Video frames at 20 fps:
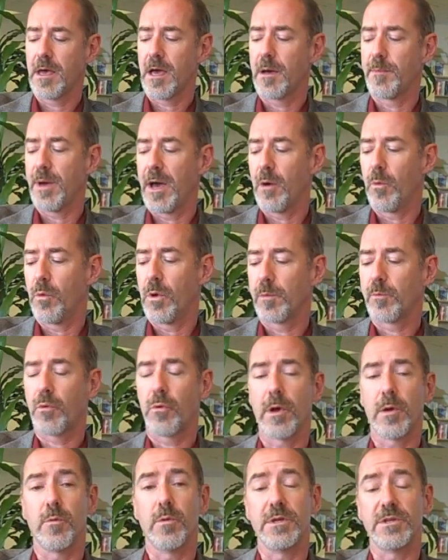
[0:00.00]
about
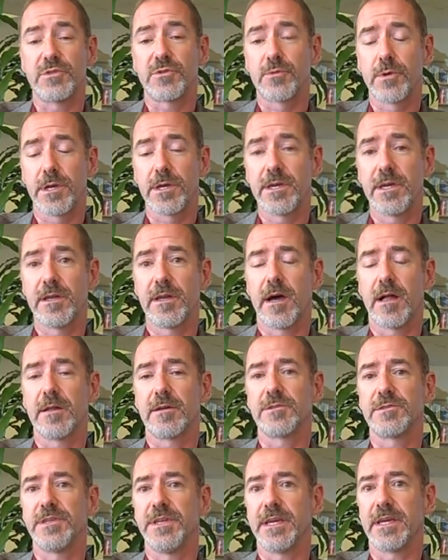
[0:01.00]
$1.1 trillion
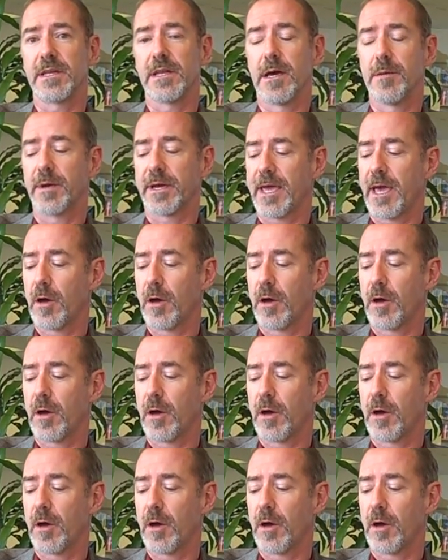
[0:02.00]
in economic